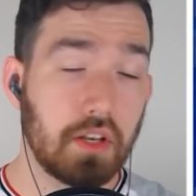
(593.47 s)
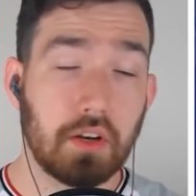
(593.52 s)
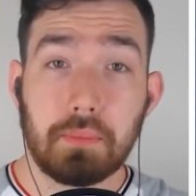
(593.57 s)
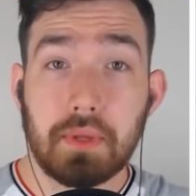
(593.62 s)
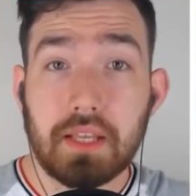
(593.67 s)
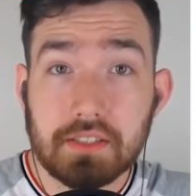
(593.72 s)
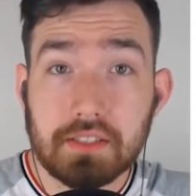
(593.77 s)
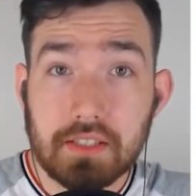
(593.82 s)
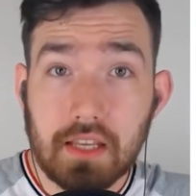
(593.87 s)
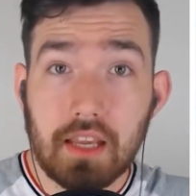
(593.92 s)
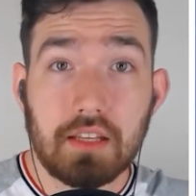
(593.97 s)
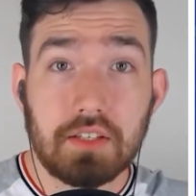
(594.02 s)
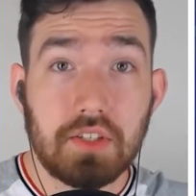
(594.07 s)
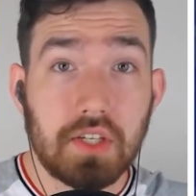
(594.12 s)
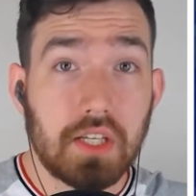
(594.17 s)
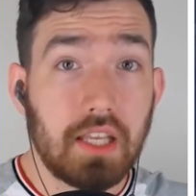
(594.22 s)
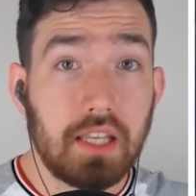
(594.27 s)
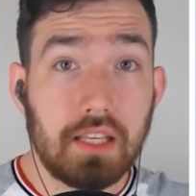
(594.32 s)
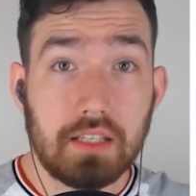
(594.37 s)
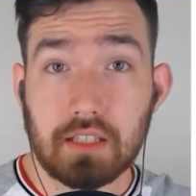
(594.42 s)
because
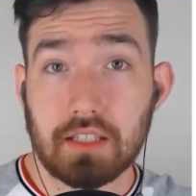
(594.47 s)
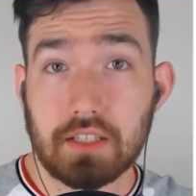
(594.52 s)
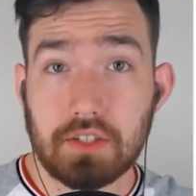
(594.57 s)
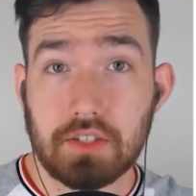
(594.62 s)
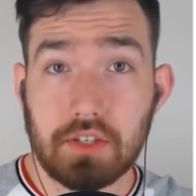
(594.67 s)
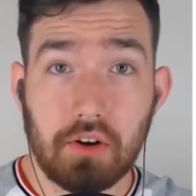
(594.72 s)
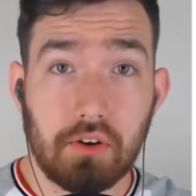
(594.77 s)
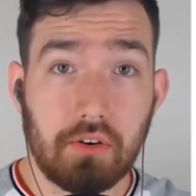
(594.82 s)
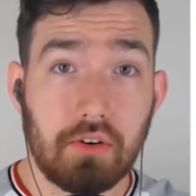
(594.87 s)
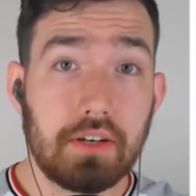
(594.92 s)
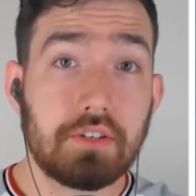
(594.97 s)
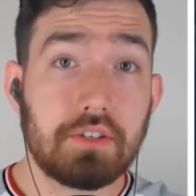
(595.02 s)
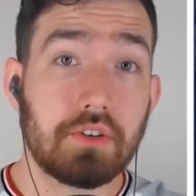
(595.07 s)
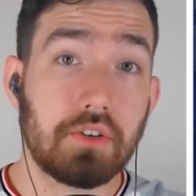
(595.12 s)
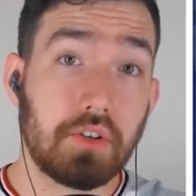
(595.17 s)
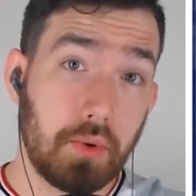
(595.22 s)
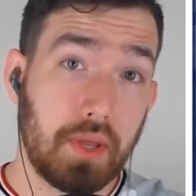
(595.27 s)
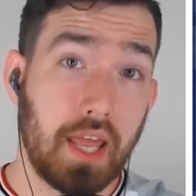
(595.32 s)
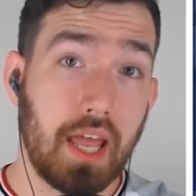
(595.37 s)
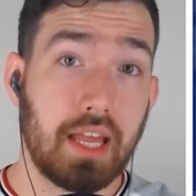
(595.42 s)
Kiki-Jiki is a legendary creature,
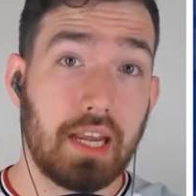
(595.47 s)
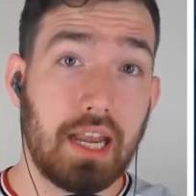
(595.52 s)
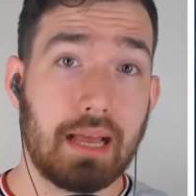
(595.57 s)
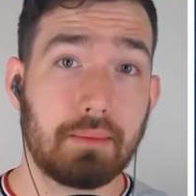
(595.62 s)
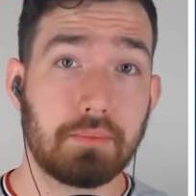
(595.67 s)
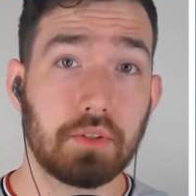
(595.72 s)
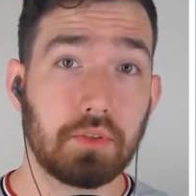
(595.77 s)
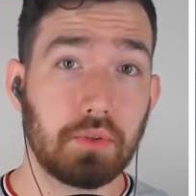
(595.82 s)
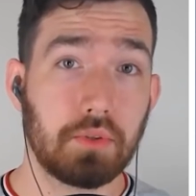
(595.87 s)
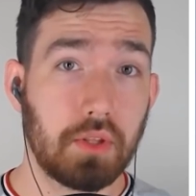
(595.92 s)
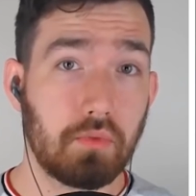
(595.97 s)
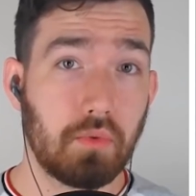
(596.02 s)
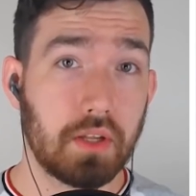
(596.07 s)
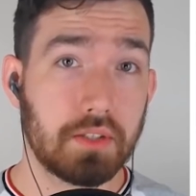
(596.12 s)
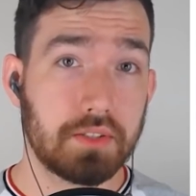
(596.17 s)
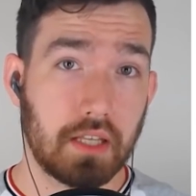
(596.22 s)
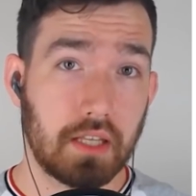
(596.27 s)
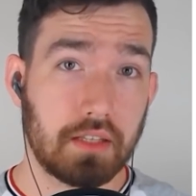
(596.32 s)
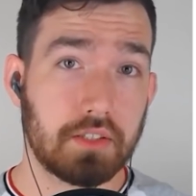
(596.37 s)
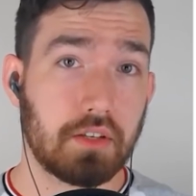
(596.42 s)
you can absolutely
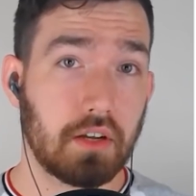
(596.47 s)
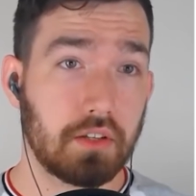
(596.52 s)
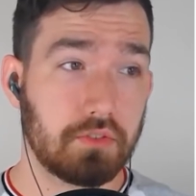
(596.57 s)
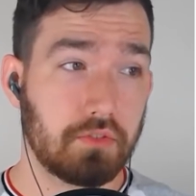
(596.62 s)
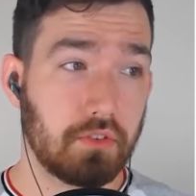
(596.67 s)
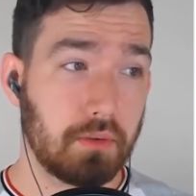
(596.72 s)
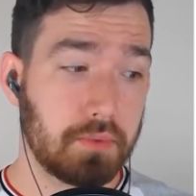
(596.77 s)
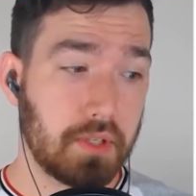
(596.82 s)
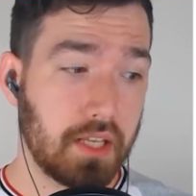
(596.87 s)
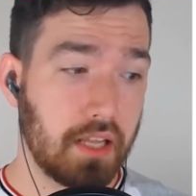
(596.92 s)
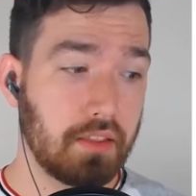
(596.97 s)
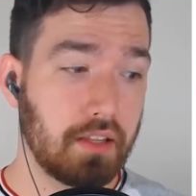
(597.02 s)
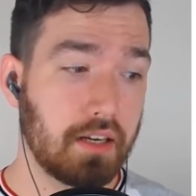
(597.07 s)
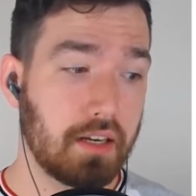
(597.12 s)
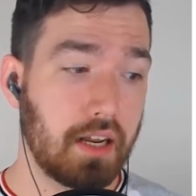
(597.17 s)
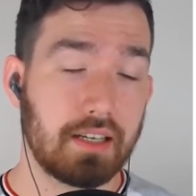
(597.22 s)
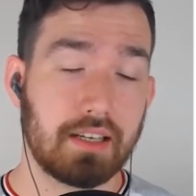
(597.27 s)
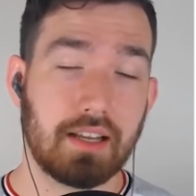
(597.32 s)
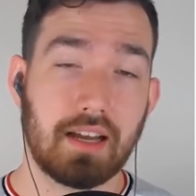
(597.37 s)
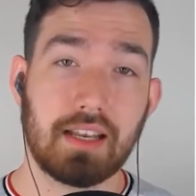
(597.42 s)
run Zealous Conscripts in the
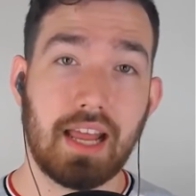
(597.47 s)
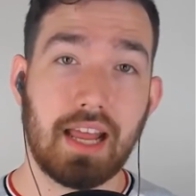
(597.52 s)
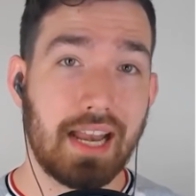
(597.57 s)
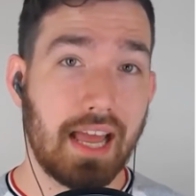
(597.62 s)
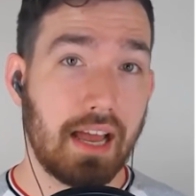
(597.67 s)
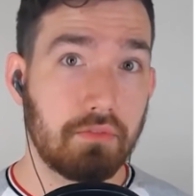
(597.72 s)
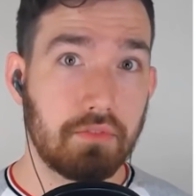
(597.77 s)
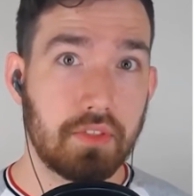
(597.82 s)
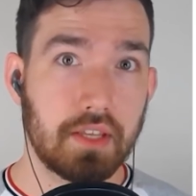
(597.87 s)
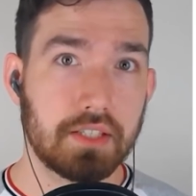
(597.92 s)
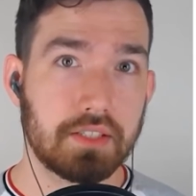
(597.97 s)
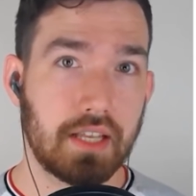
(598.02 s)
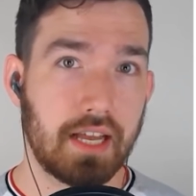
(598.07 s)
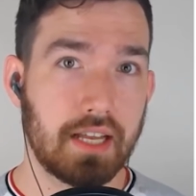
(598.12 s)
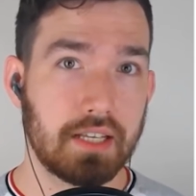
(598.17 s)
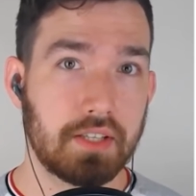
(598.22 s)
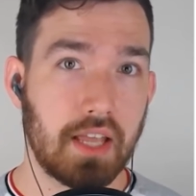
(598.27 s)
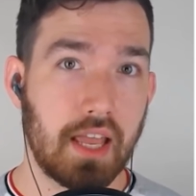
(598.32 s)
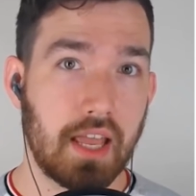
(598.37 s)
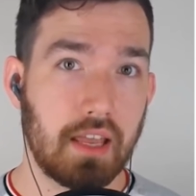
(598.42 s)
99 and have this
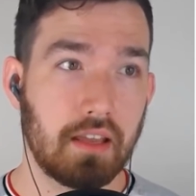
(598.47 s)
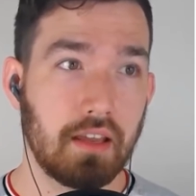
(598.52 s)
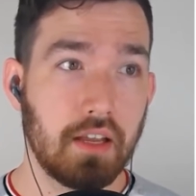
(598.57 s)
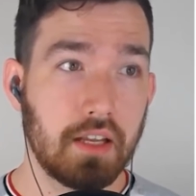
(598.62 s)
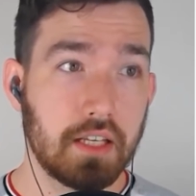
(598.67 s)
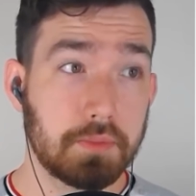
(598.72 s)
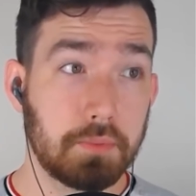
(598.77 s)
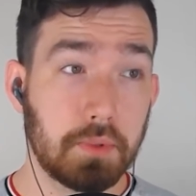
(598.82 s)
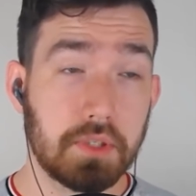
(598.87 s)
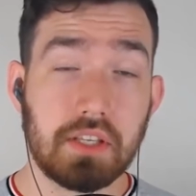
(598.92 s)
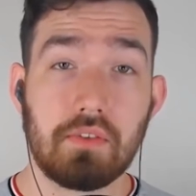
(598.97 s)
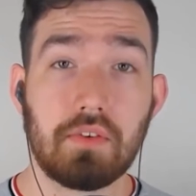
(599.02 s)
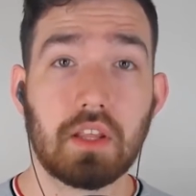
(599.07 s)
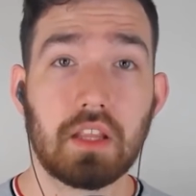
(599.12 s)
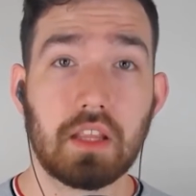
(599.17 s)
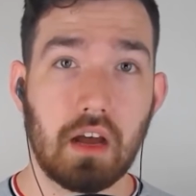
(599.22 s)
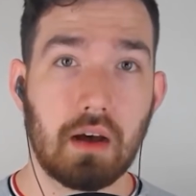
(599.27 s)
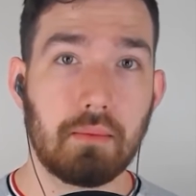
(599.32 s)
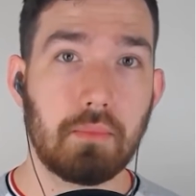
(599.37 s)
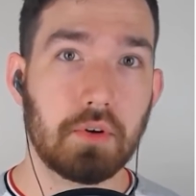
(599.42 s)
as a
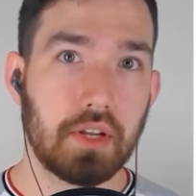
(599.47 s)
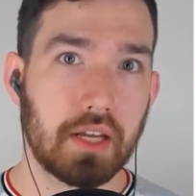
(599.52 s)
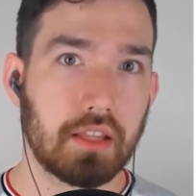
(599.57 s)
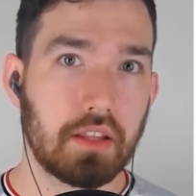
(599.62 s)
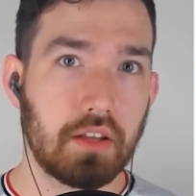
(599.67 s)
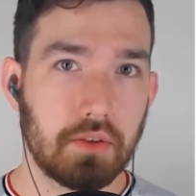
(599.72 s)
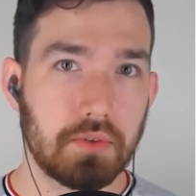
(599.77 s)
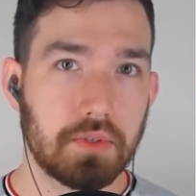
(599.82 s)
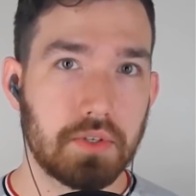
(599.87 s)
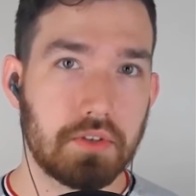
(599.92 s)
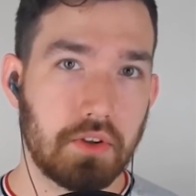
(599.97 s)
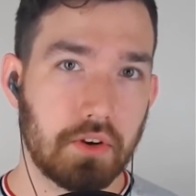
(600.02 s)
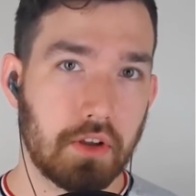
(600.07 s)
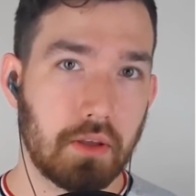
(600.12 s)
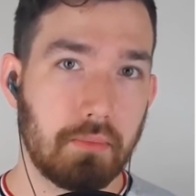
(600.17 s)
specifically combo deck that uses your